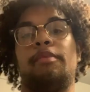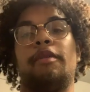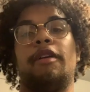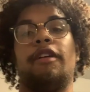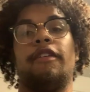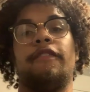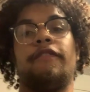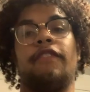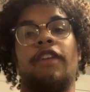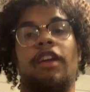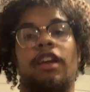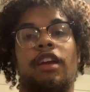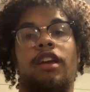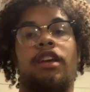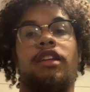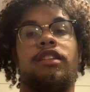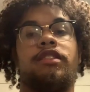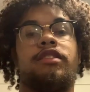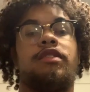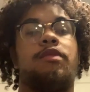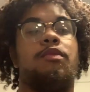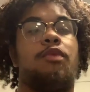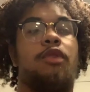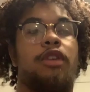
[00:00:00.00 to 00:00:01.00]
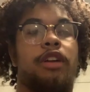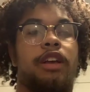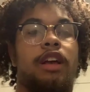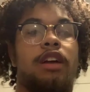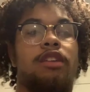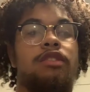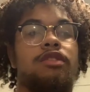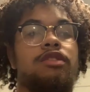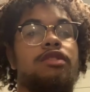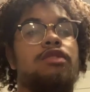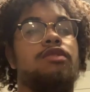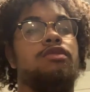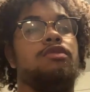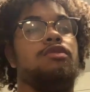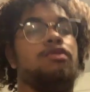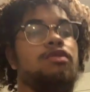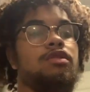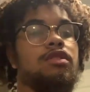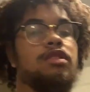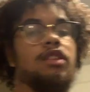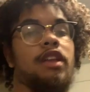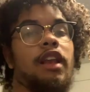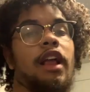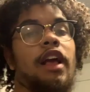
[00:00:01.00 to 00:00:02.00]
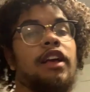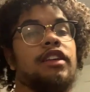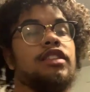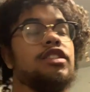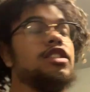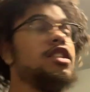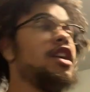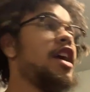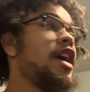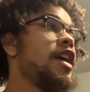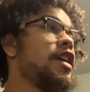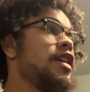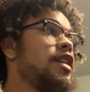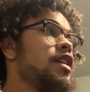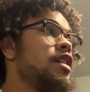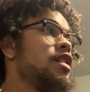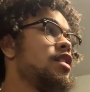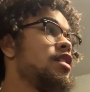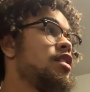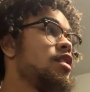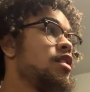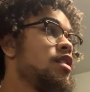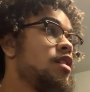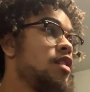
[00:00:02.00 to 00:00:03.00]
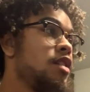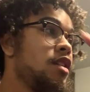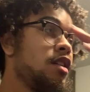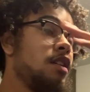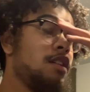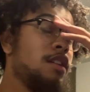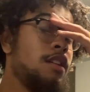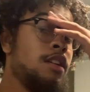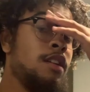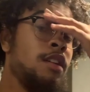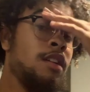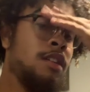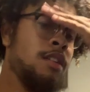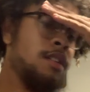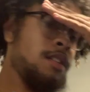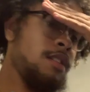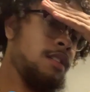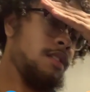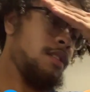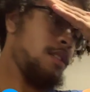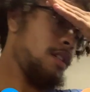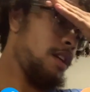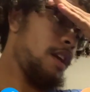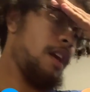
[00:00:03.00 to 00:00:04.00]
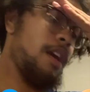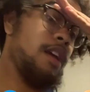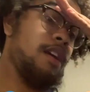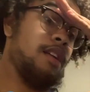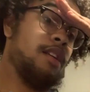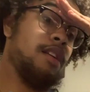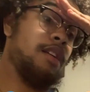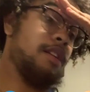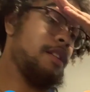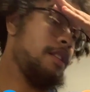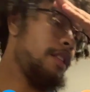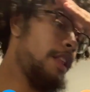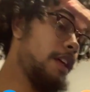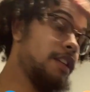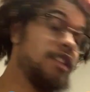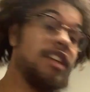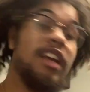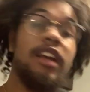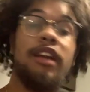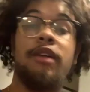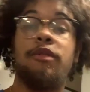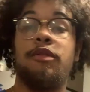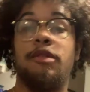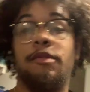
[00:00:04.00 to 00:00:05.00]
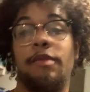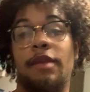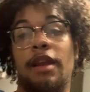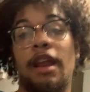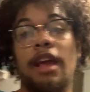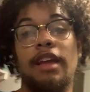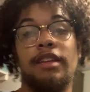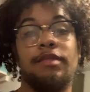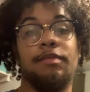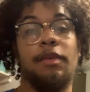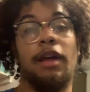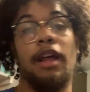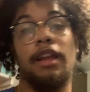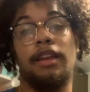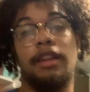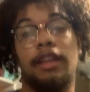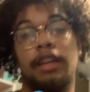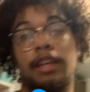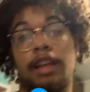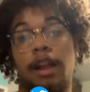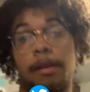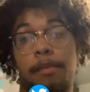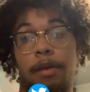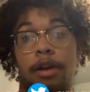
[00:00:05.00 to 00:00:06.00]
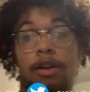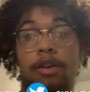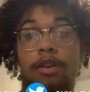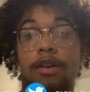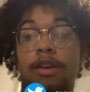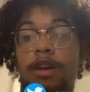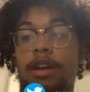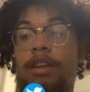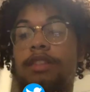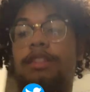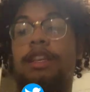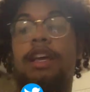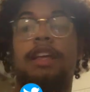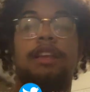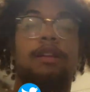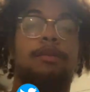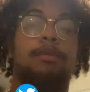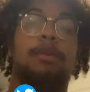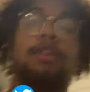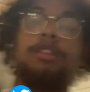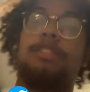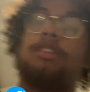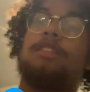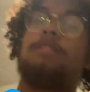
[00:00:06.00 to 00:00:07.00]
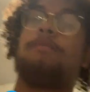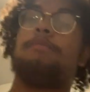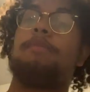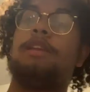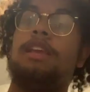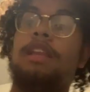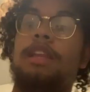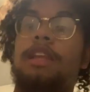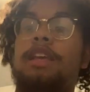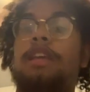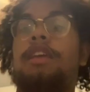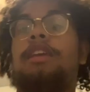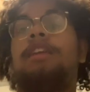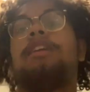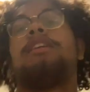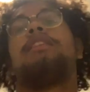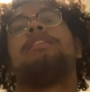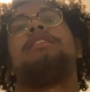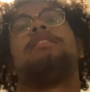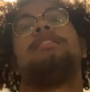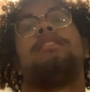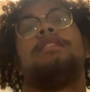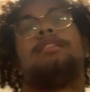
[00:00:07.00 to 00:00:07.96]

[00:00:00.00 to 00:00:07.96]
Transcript: pair of Vans, some workout shoes, a nice jacket. And the jacket would have been nice, but I didn't get out my car because I had to rush to the meeting and